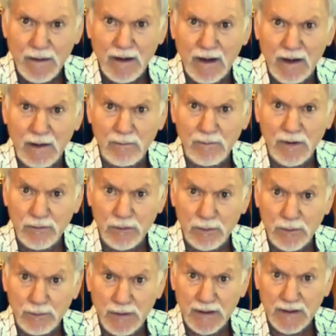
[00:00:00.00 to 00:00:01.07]
of
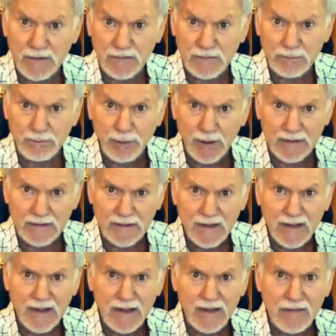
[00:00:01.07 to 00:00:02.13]
human beings. But
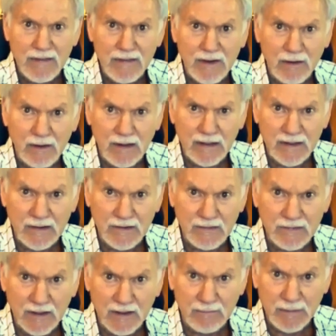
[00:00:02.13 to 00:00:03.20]

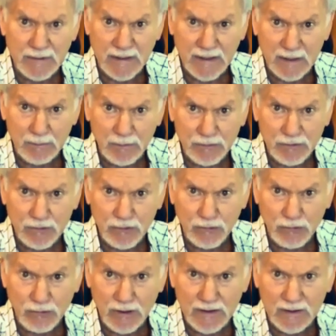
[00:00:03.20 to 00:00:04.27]
I've been able to
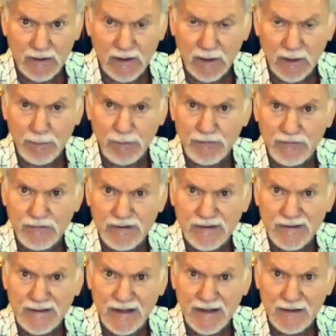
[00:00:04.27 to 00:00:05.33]
train couples to
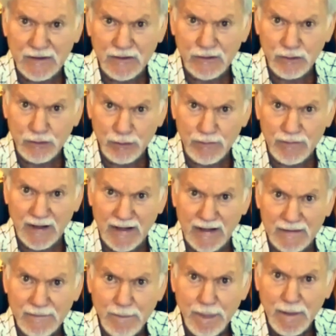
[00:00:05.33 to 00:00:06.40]
not do that,
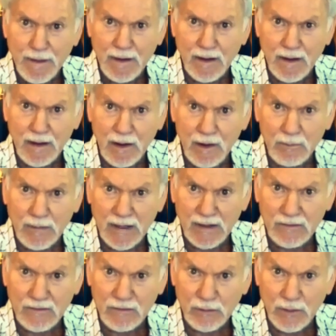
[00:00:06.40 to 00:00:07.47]

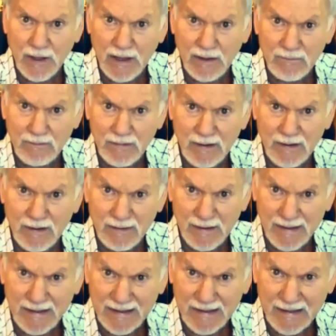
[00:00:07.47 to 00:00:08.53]
and to have,
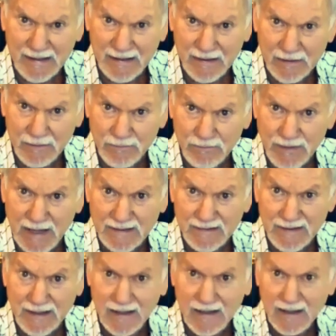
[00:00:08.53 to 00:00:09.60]
in fact,
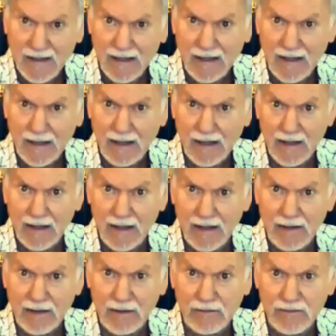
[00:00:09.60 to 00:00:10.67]

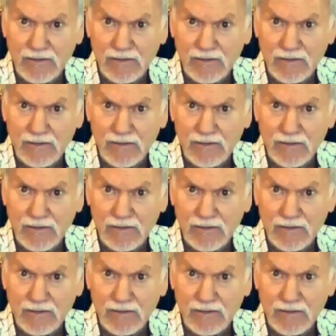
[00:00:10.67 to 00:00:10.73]
to